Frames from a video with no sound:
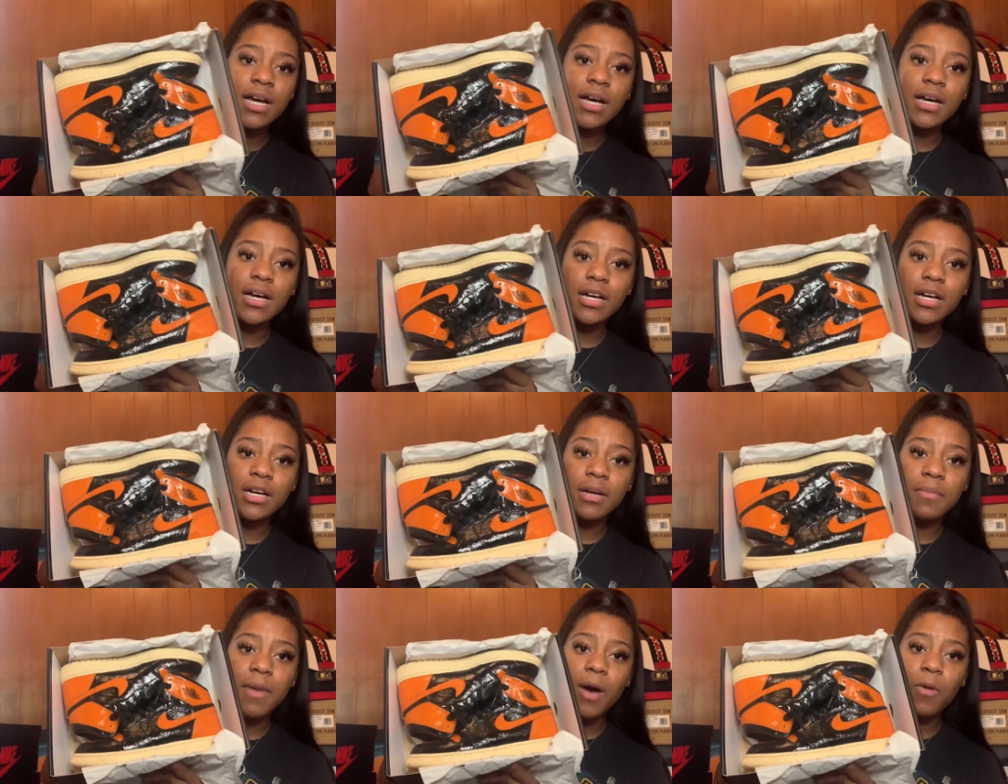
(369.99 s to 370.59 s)

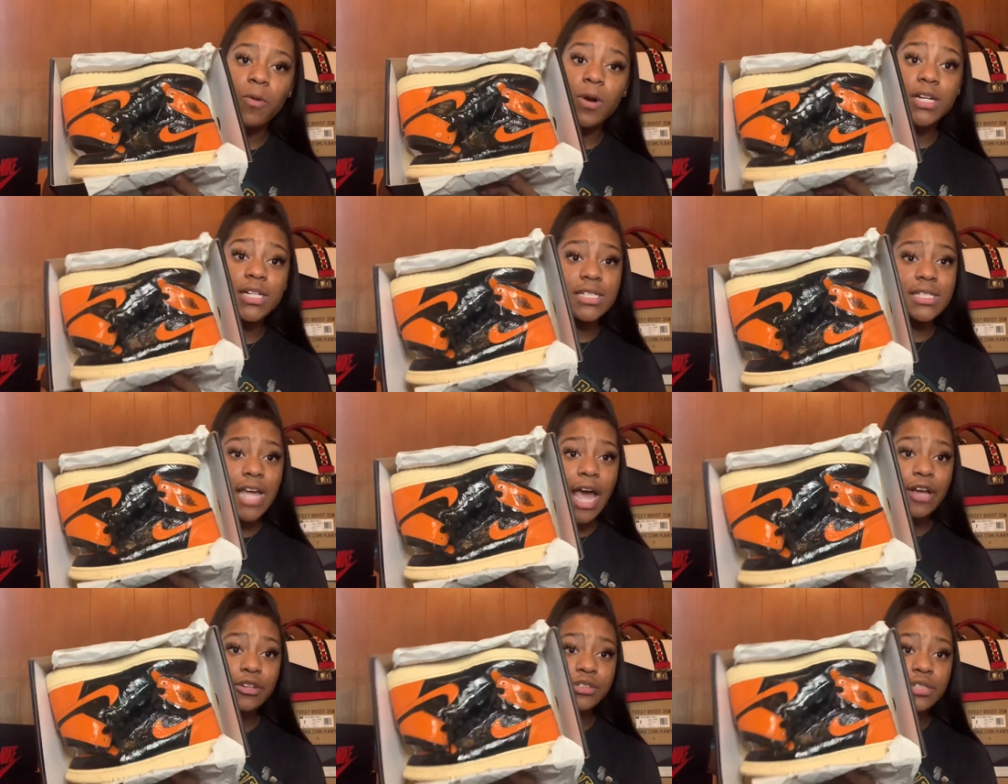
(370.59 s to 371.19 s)
um i wore these
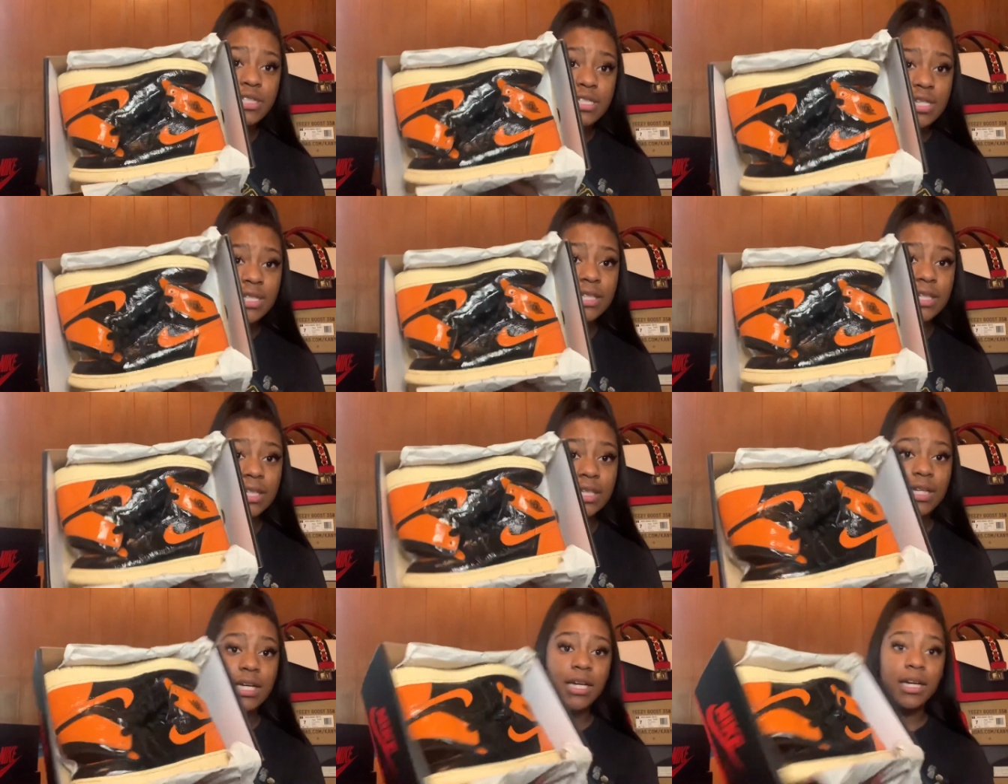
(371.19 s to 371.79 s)
actually to the
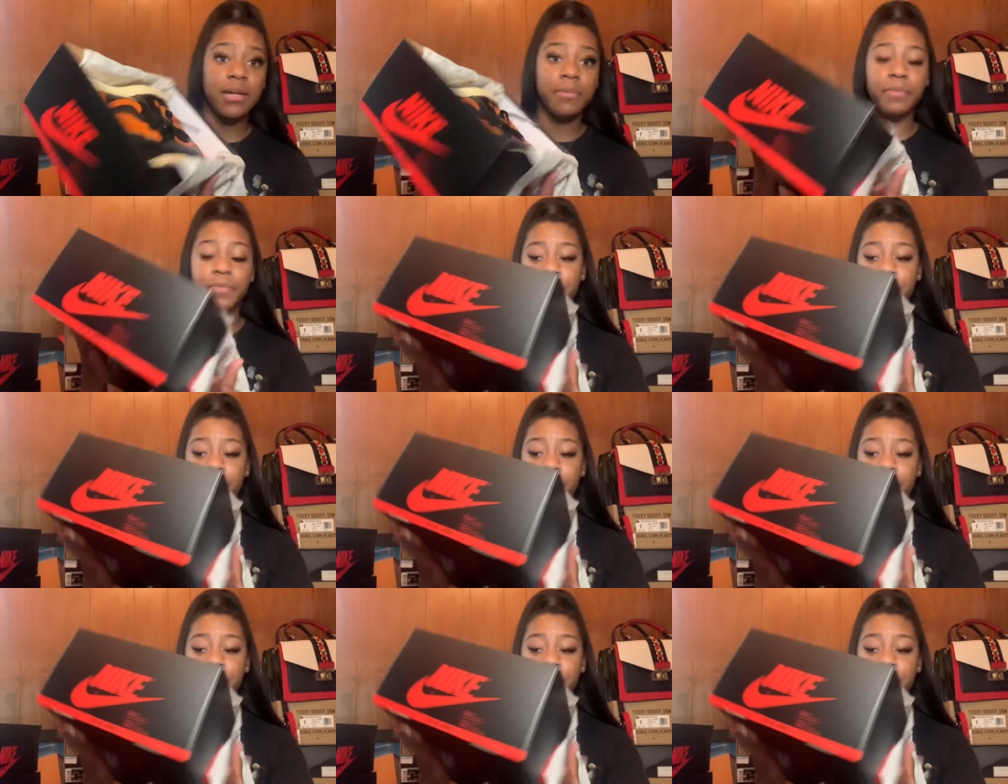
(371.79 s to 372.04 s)
club